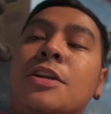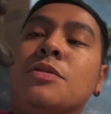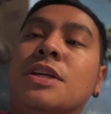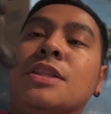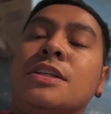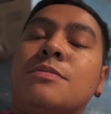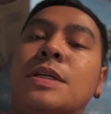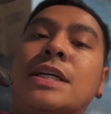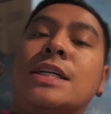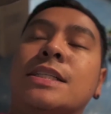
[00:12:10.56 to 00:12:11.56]
I do need this
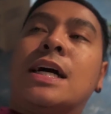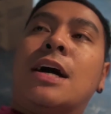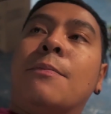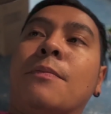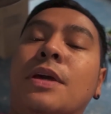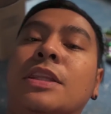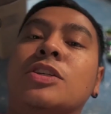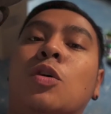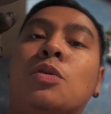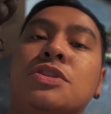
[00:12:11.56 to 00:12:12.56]
because
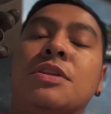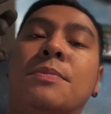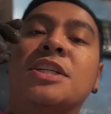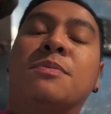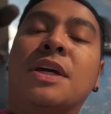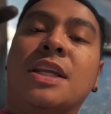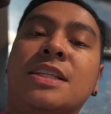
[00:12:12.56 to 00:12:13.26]
this holds the bitch pin